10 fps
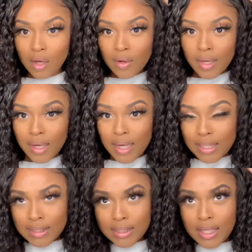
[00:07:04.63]
Okay
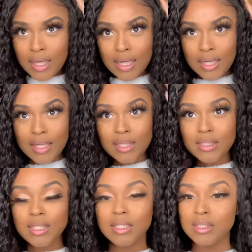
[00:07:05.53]
guys, and this
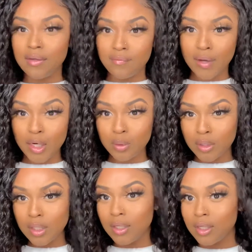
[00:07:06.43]
is the final
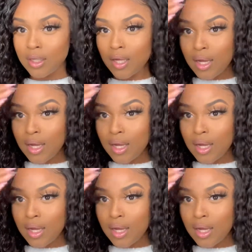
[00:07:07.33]
look.